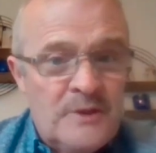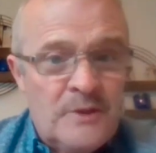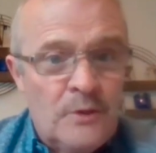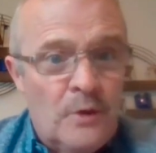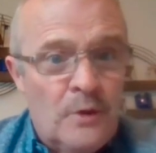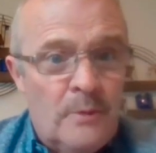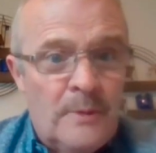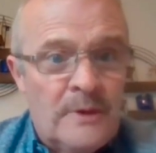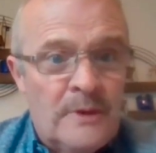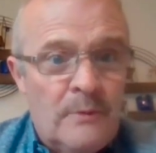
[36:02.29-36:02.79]

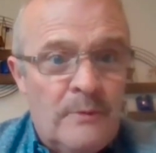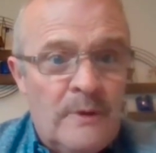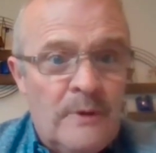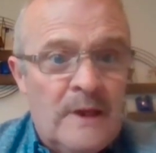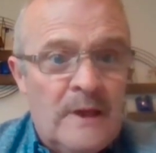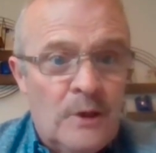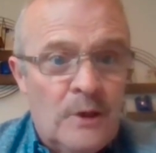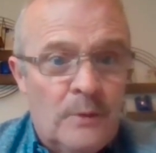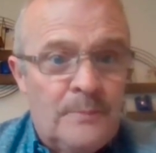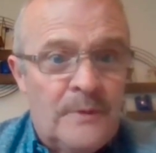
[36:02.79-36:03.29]
nobody
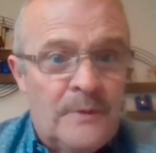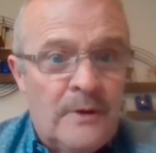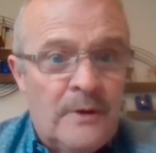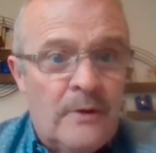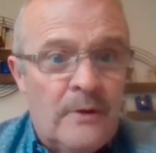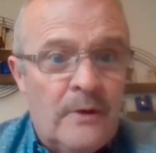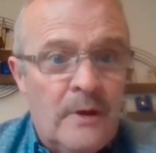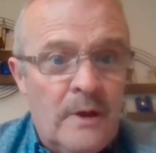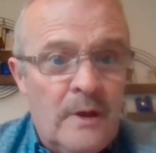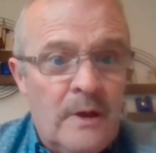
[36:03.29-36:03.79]
really up
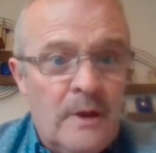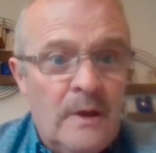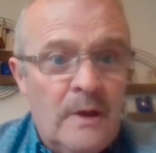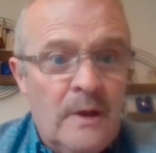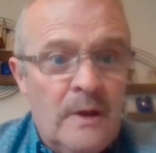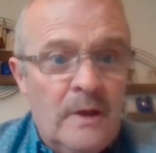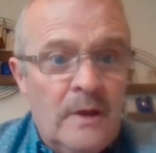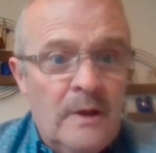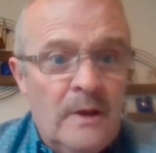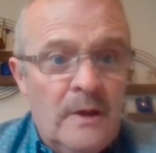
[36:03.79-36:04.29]
there
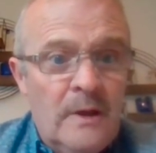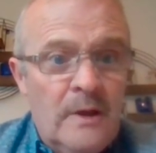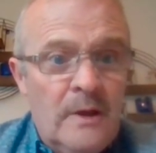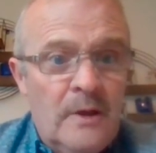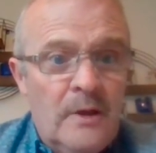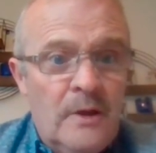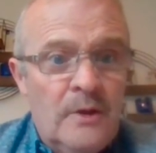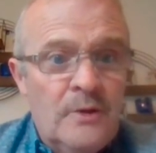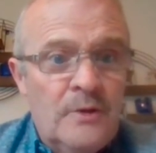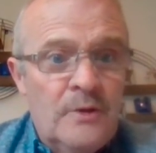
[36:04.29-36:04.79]

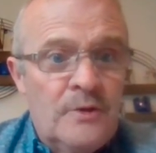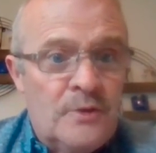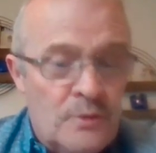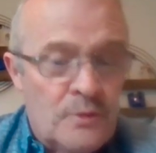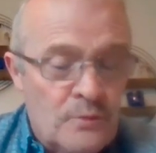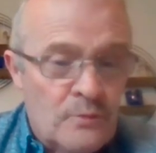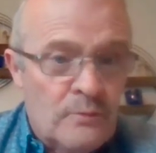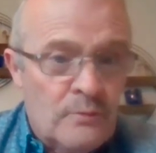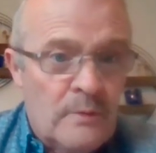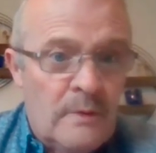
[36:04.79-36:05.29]

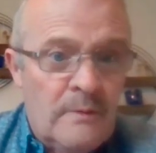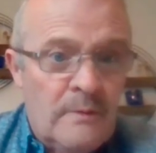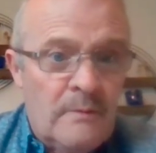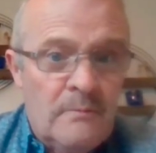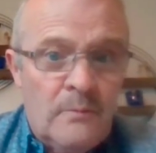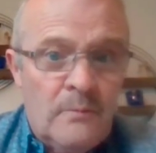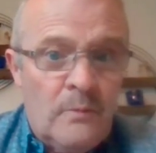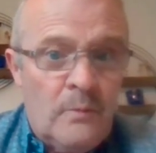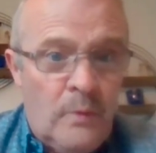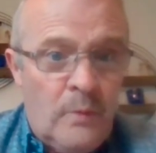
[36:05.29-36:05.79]

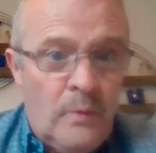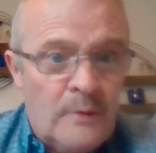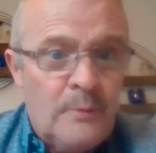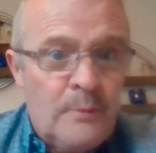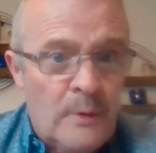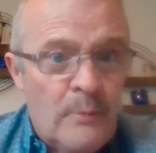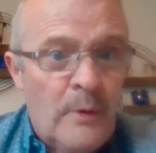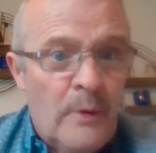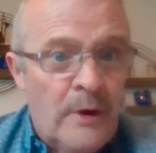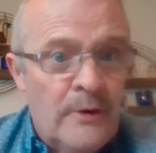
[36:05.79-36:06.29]
doing what
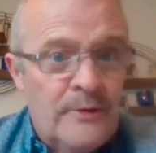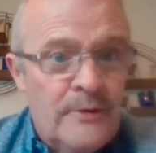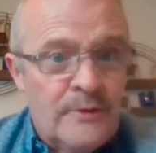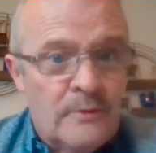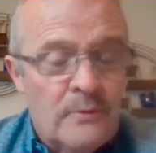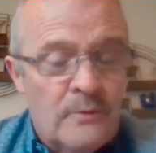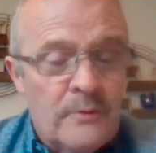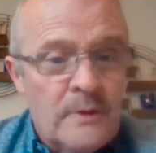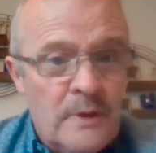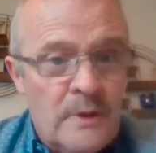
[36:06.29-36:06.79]
we were
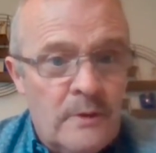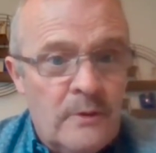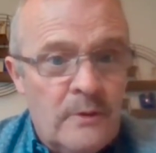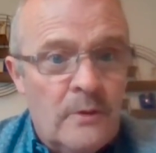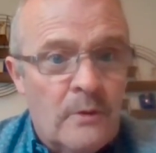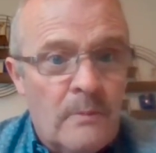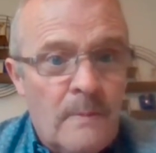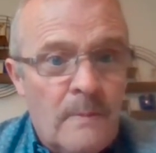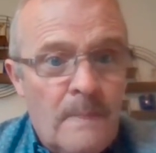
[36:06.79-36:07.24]
doing, you know.